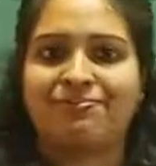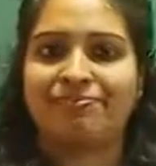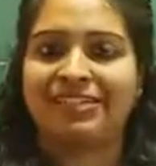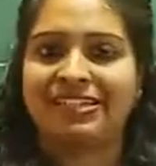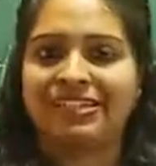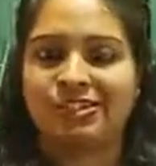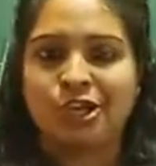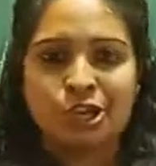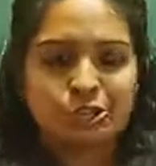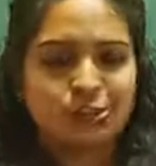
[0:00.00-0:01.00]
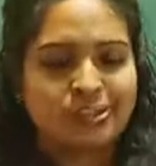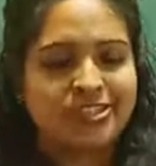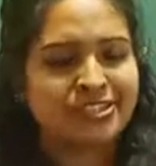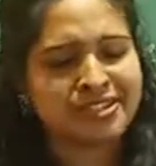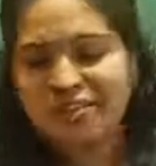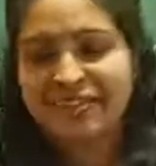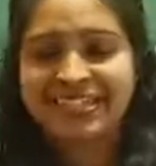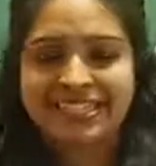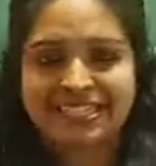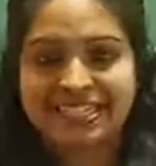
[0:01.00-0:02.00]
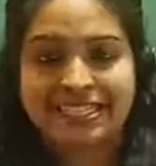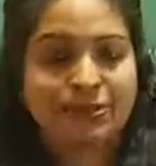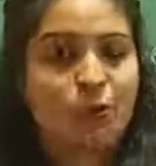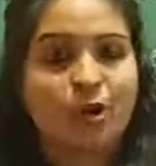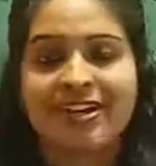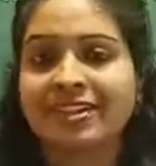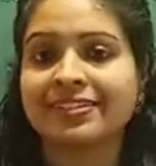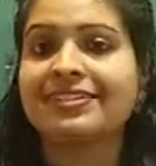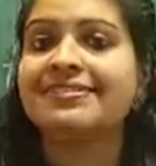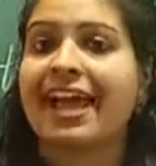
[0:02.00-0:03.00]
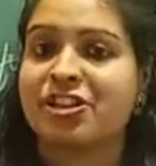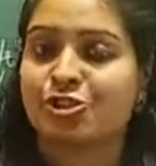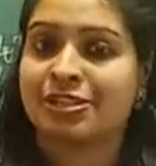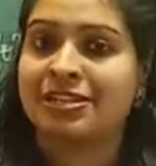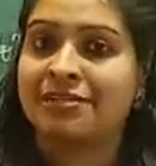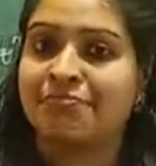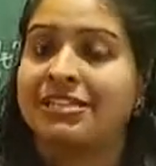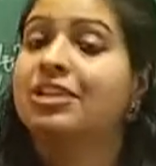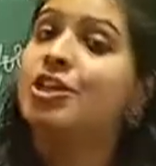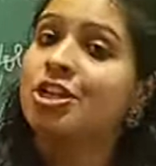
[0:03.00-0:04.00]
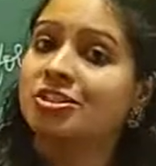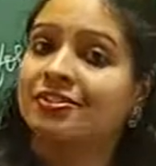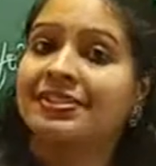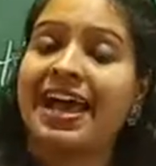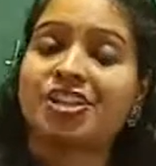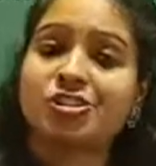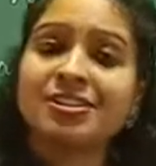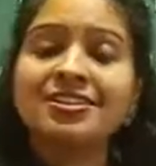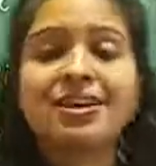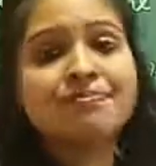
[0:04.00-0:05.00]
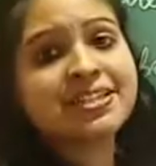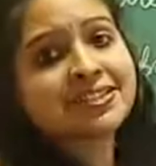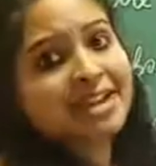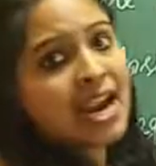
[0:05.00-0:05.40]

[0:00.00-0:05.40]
numbers. So just now we discussed what are the natural numbers. So the natural numbers